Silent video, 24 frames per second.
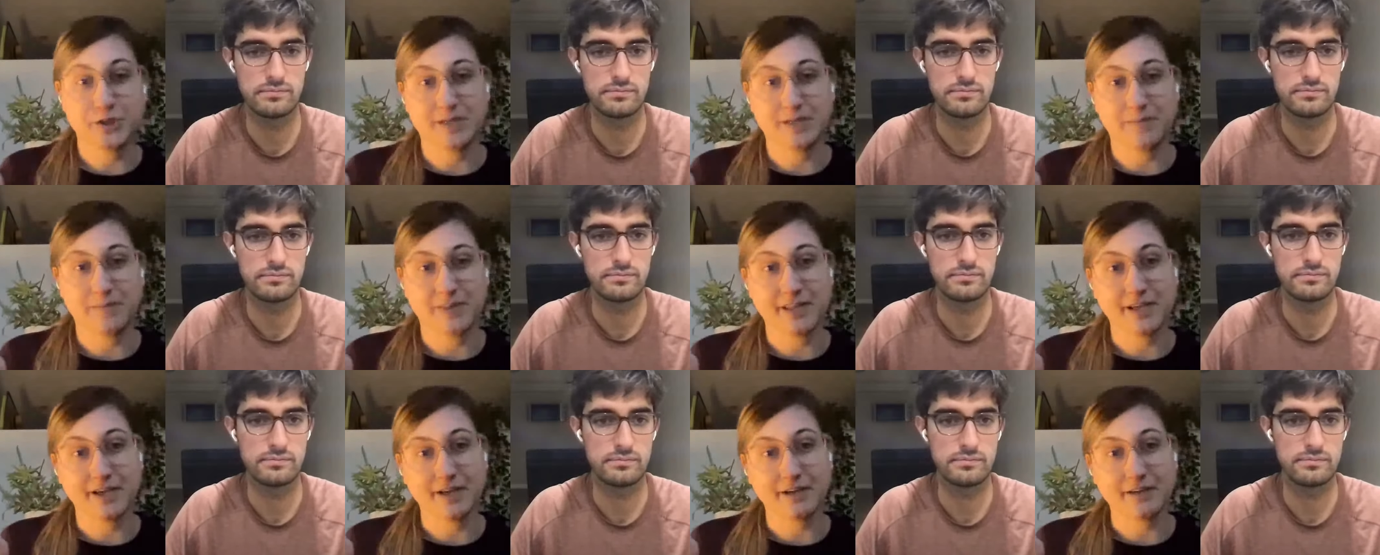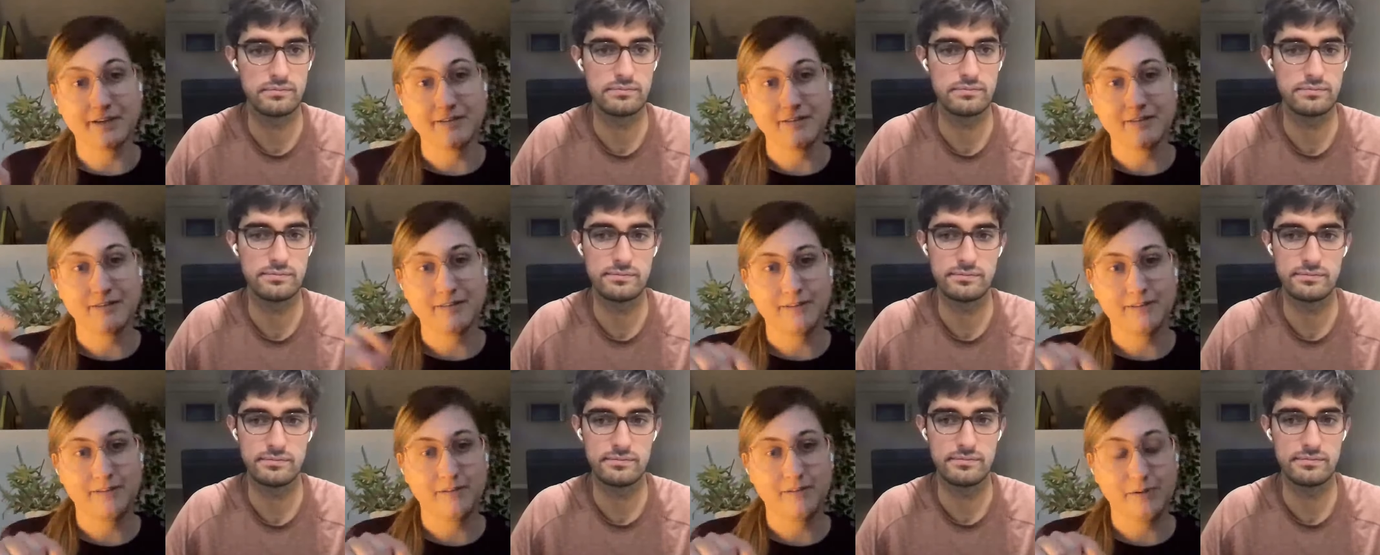Speaker 1: changes
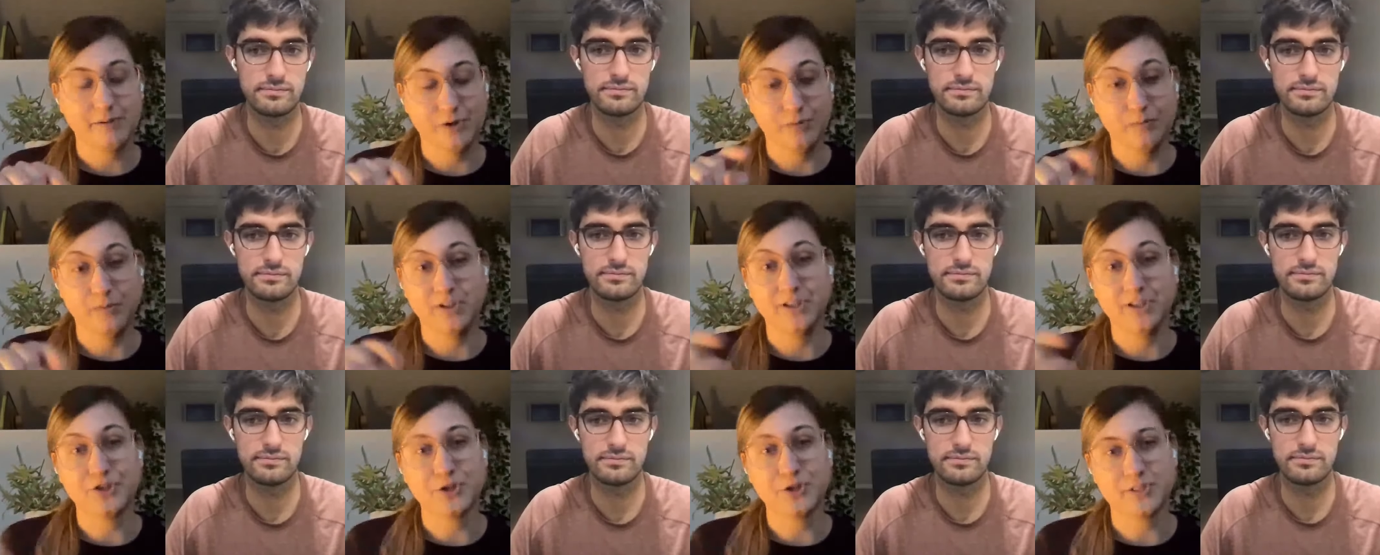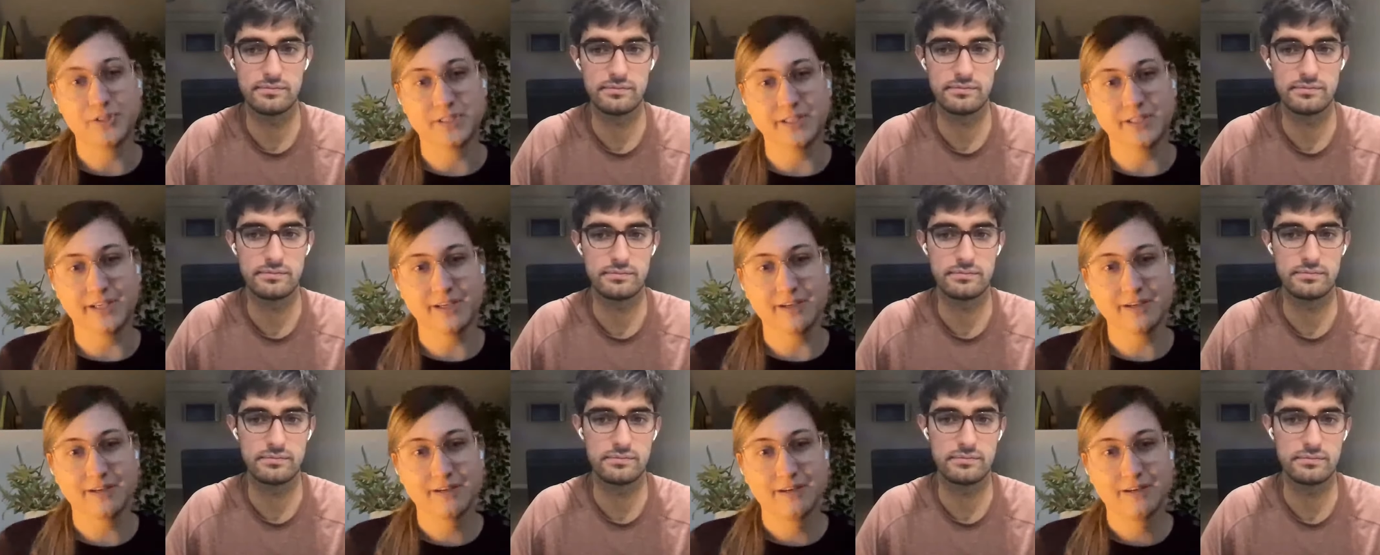something you know
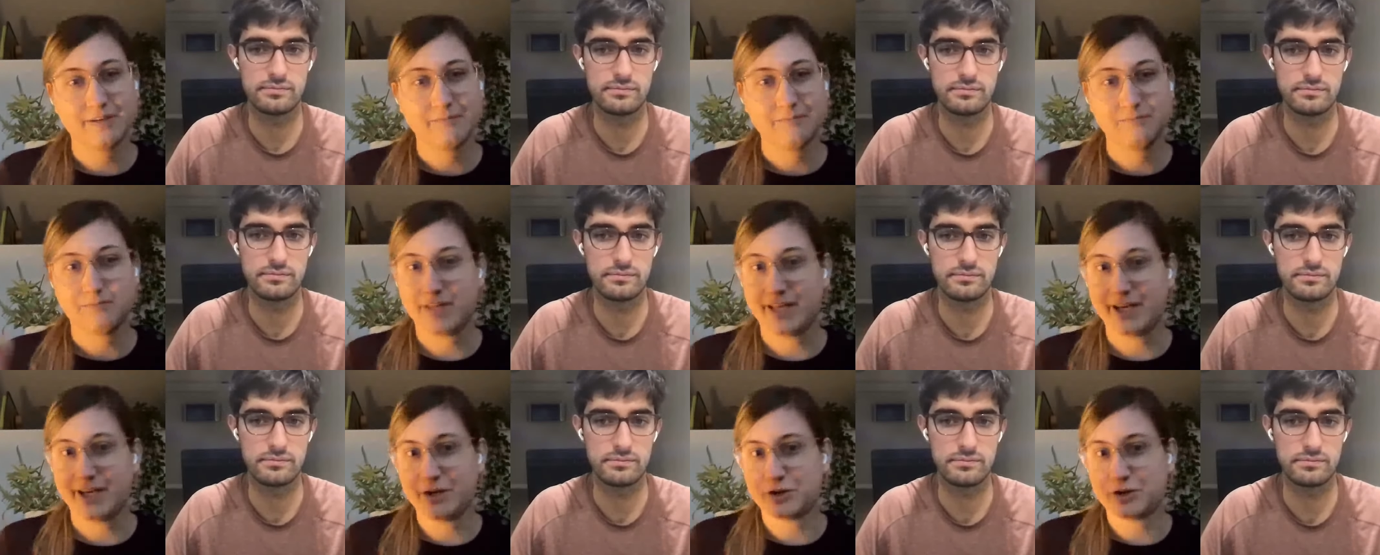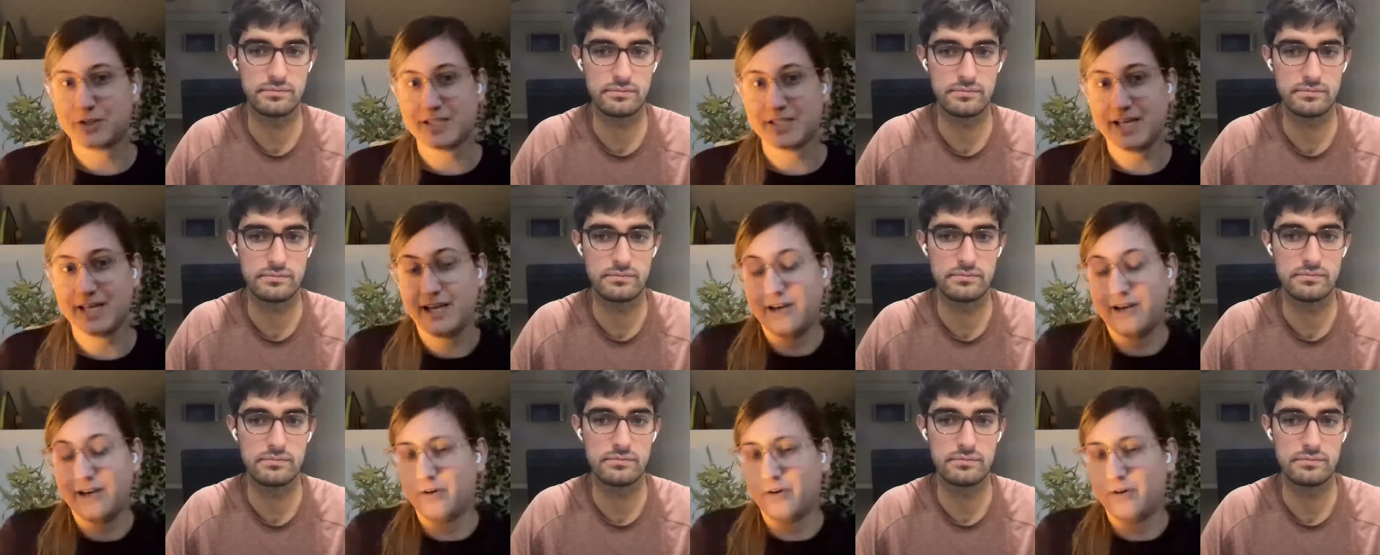maliciously, they could
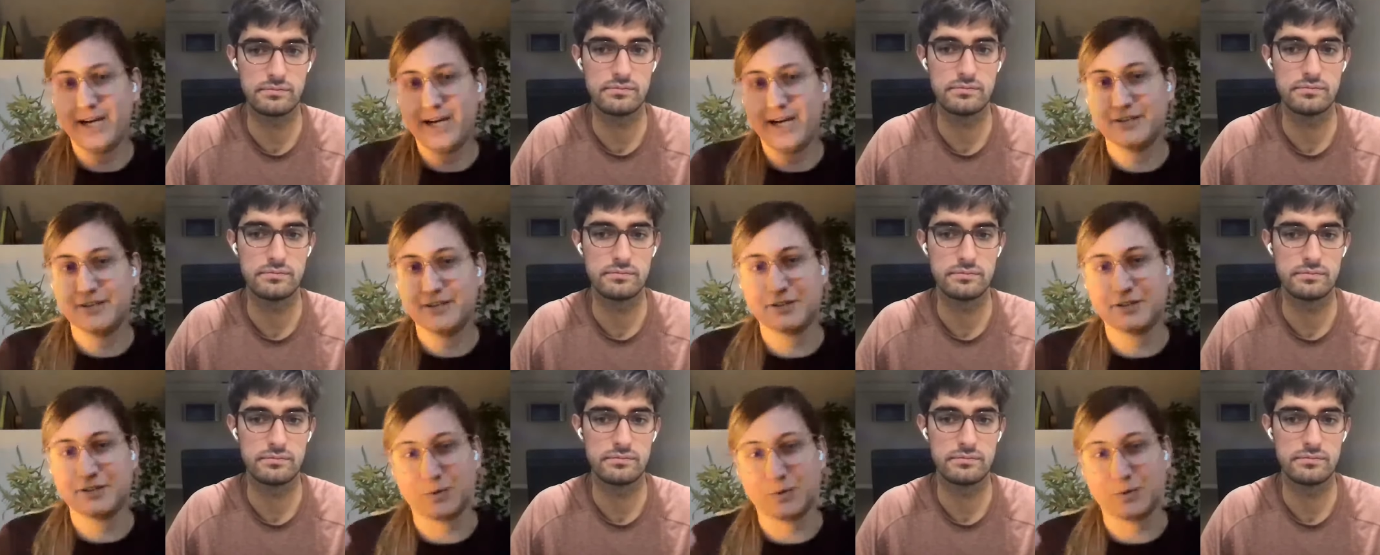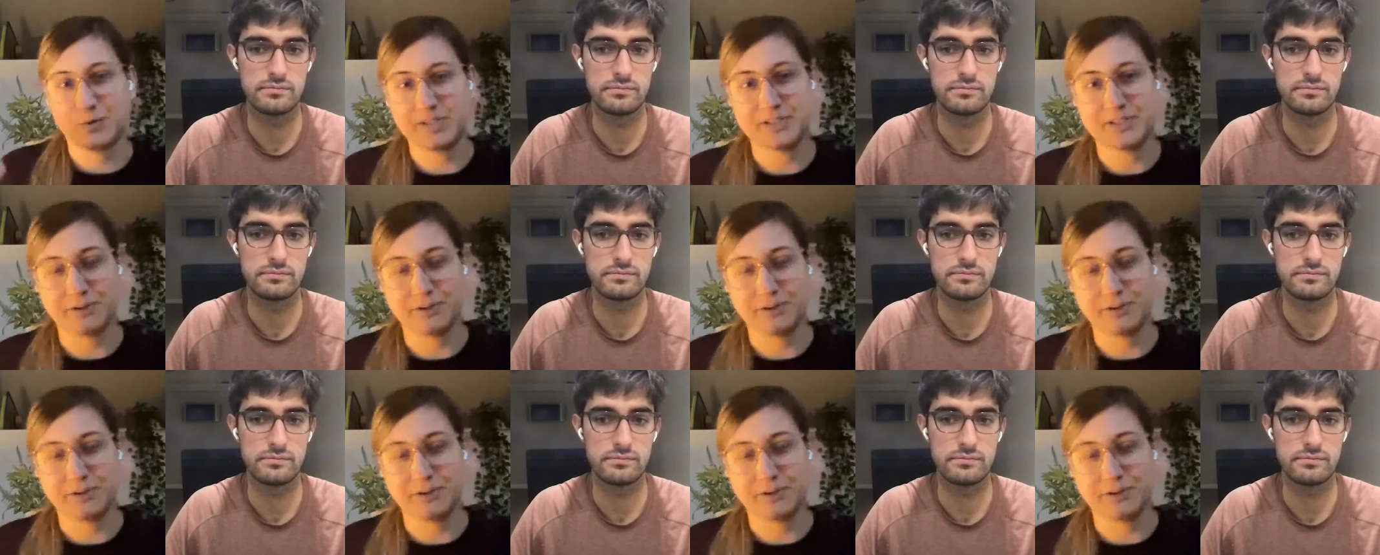just say, oh yeah, this is